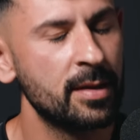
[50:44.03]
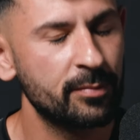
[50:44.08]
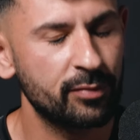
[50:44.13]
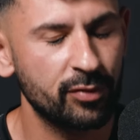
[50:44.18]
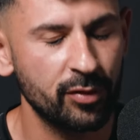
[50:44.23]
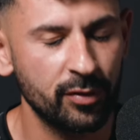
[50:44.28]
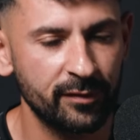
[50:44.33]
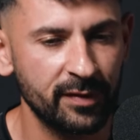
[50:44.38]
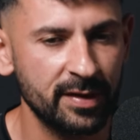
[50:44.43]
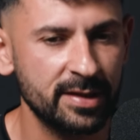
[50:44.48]

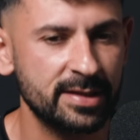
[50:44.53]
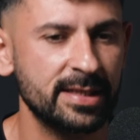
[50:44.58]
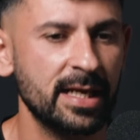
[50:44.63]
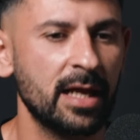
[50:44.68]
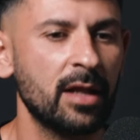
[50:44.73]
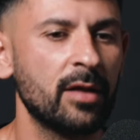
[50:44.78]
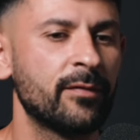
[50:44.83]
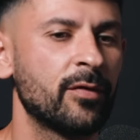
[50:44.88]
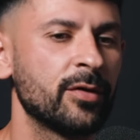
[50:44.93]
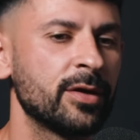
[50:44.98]
prove
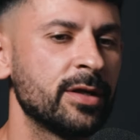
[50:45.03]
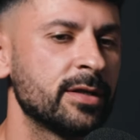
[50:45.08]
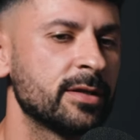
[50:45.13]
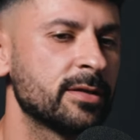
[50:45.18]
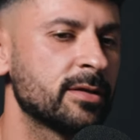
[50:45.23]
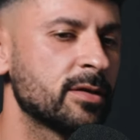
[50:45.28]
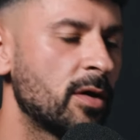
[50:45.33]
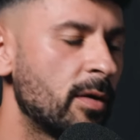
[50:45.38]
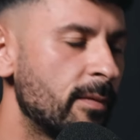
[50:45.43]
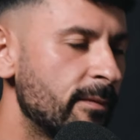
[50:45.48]
yourself or you're
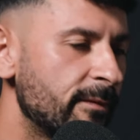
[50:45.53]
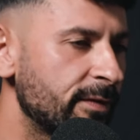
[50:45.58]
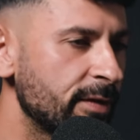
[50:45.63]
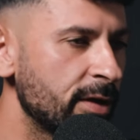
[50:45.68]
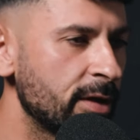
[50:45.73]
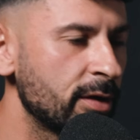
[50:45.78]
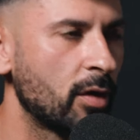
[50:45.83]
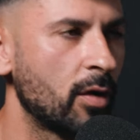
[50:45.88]
confident,